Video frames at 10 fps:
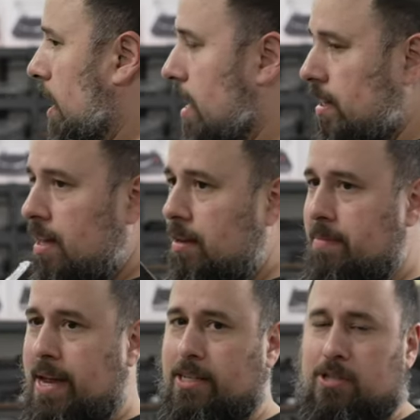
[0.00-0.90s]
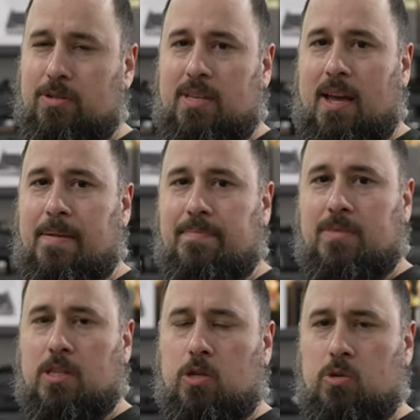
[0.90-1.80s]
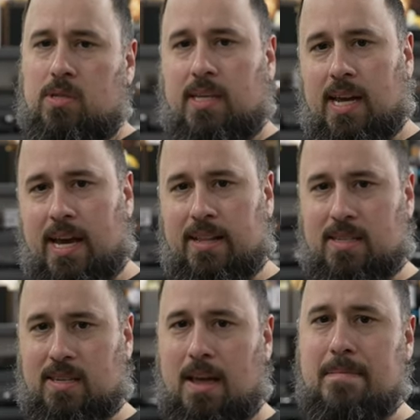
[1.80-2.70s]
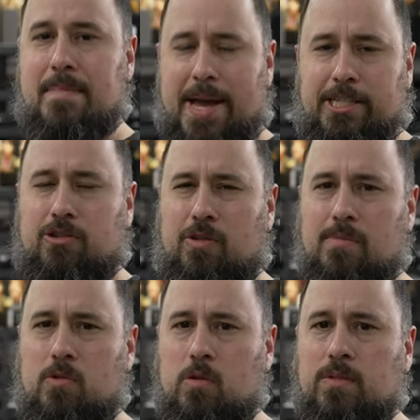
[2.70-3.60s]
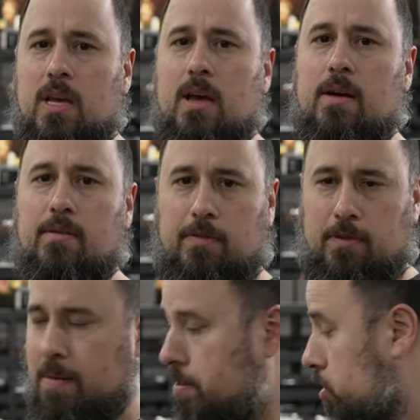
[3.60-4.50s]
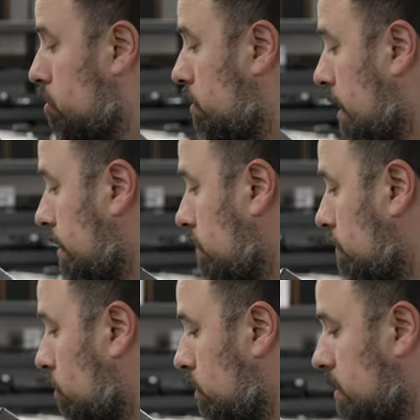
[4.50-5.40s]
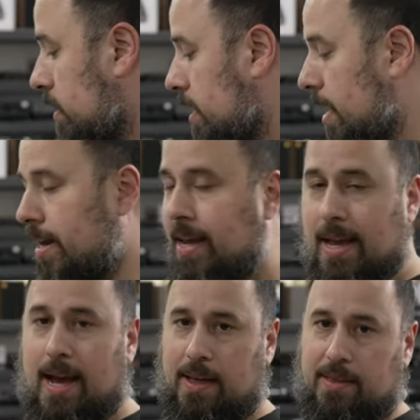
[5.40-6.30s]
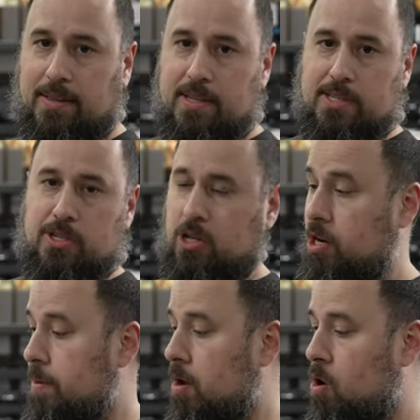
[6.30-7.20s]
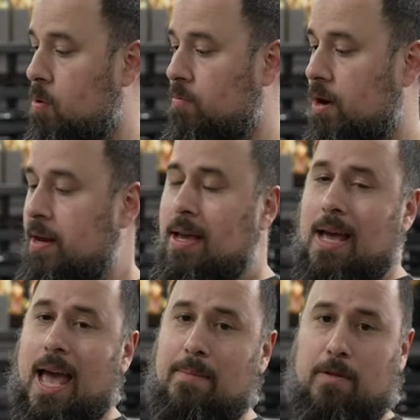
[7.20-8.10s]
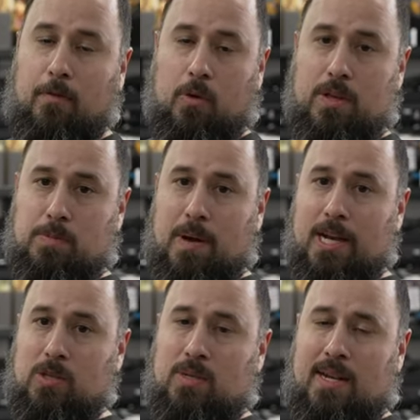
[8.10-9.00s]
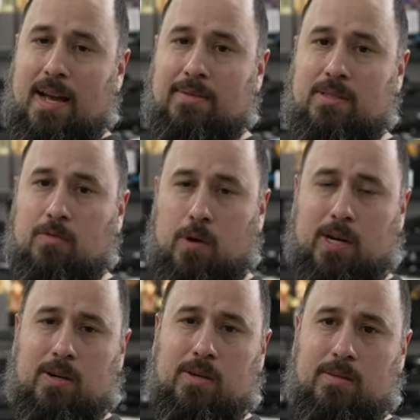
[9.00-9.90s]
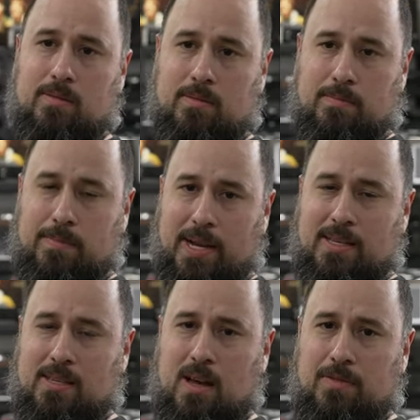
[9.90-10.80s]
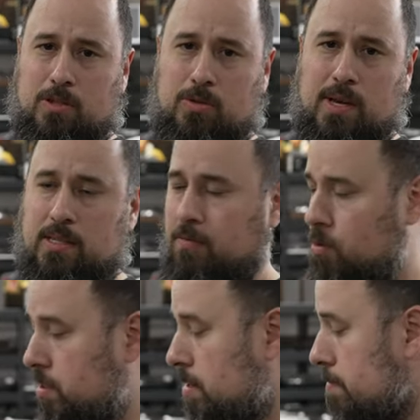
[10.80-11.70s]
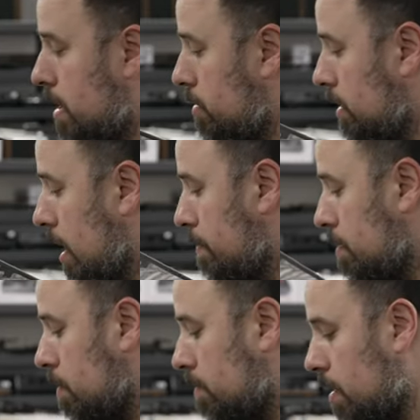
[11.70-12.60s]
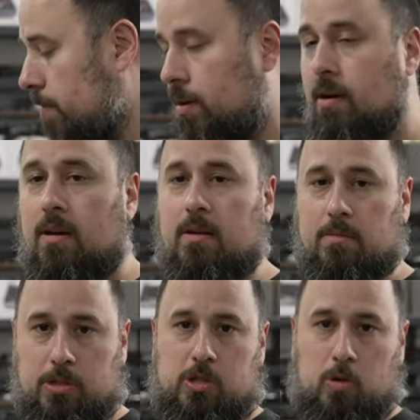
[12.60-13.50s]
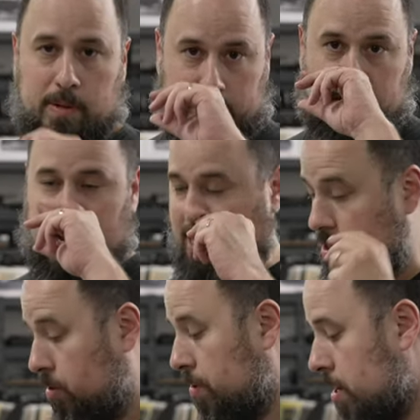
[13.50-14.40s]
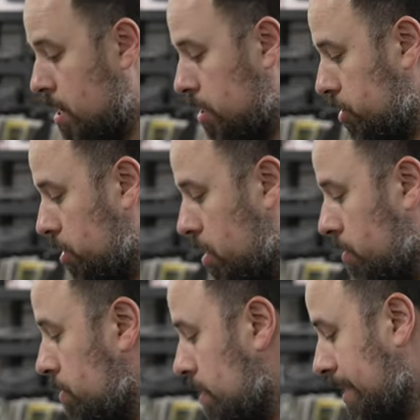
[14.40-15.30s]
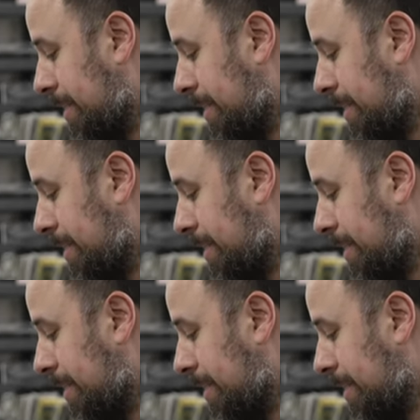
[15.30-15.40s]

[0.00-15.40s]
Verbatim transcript: analog master tape, using kind of the same mastering moves from the 2014 cut. I think this is going to be a home run. And before this box was announced, the record by itself, the 2014 monocopy Revolver, was two bills on its own. So